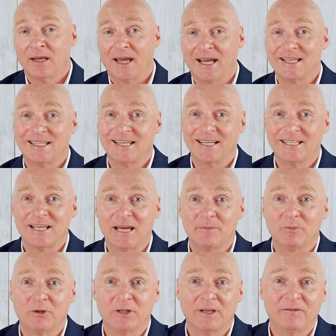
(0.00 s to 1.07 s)
As an
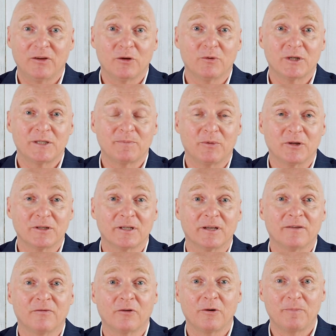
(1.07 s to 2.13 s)
example, if you were
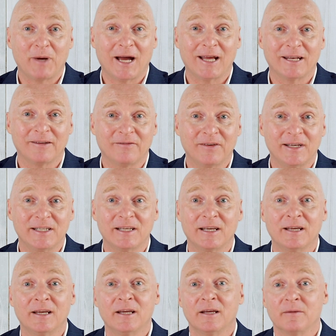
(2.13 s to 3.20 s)
sponsored for a partner
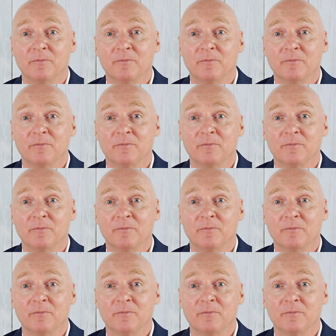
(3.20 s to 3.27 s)
visa,